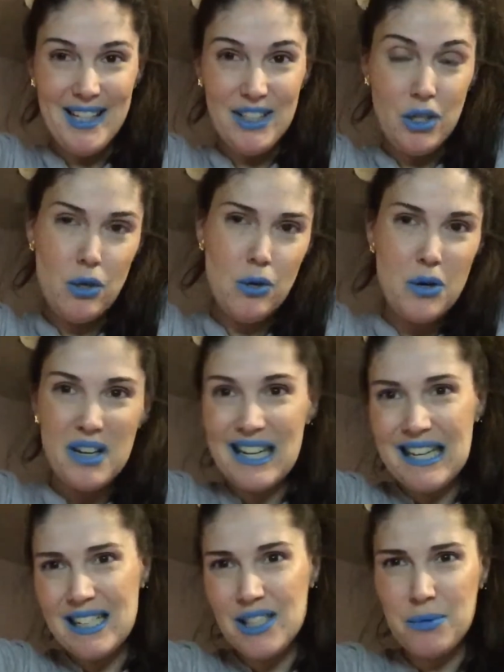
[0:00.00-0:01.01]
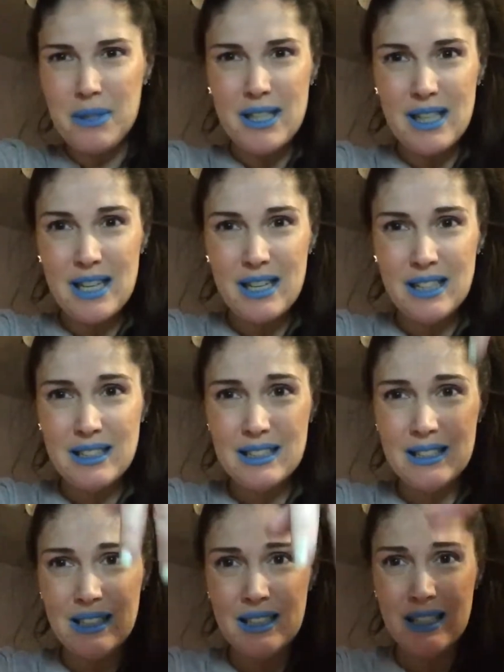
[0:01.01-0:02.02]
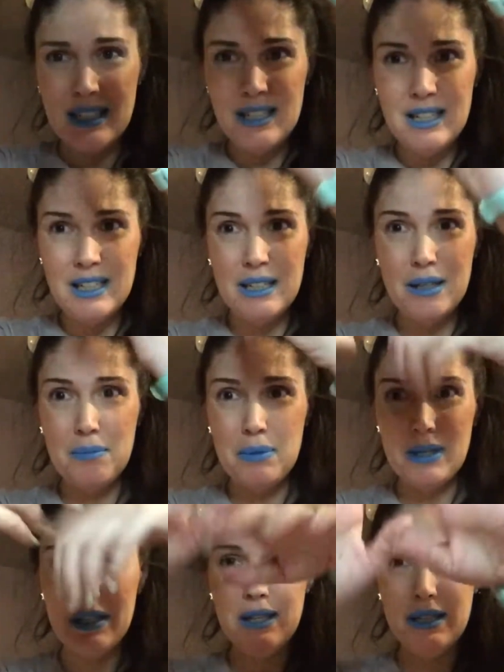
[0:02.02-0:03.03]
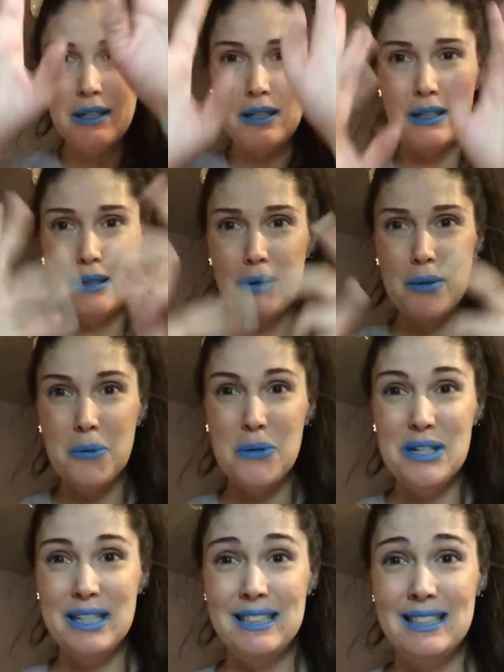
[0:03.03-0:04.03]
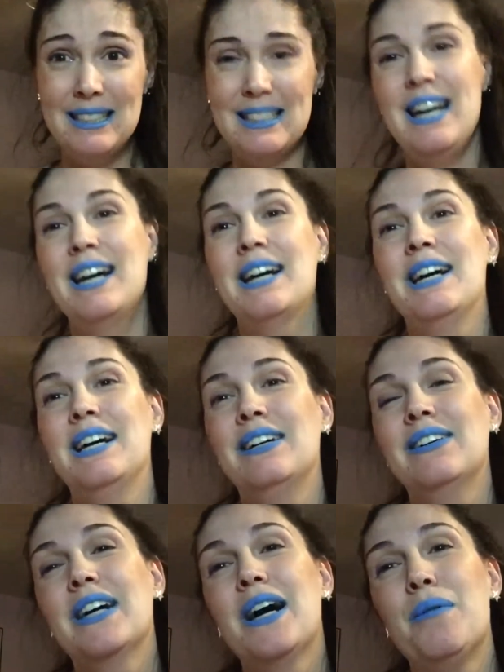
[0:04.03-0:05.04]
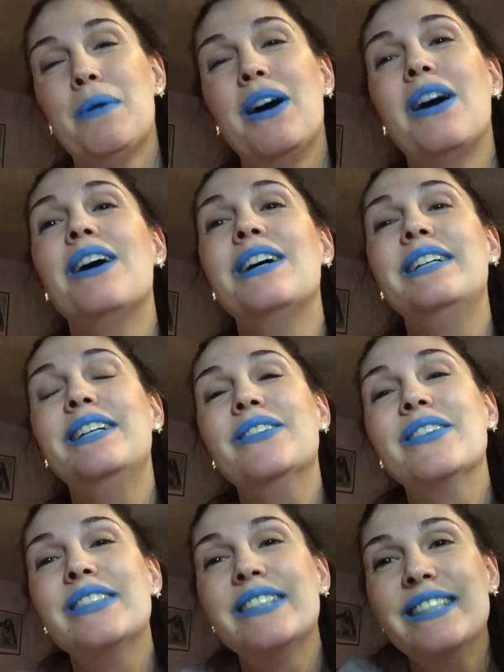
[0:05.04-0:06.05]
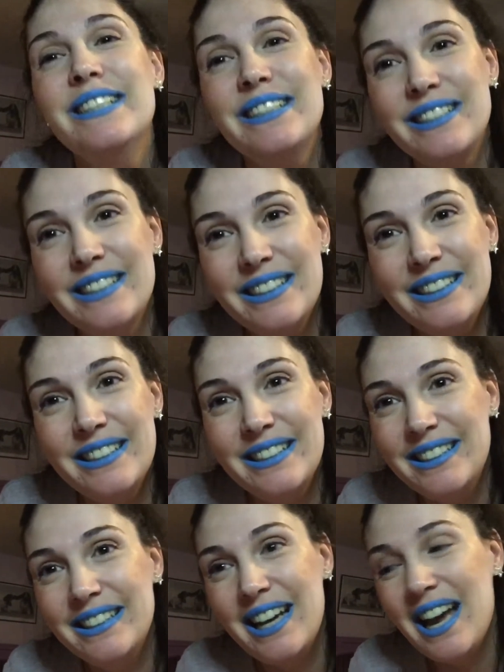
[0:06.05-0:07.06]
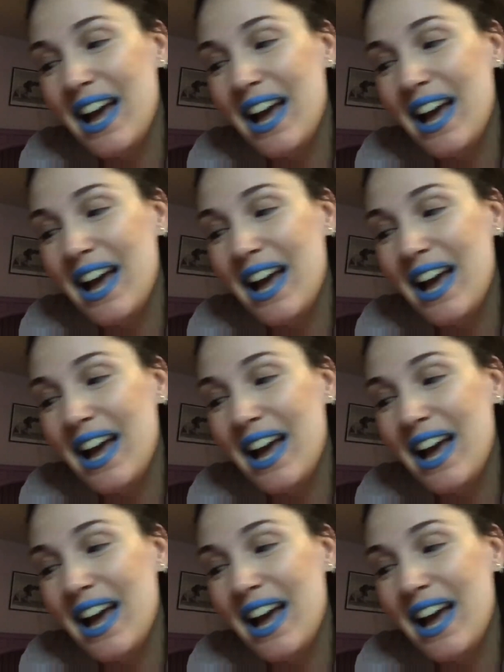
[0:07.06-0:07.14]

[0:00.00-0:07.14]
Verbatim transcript: So who can guess what that sneaker was? Oh, come on. It was easy.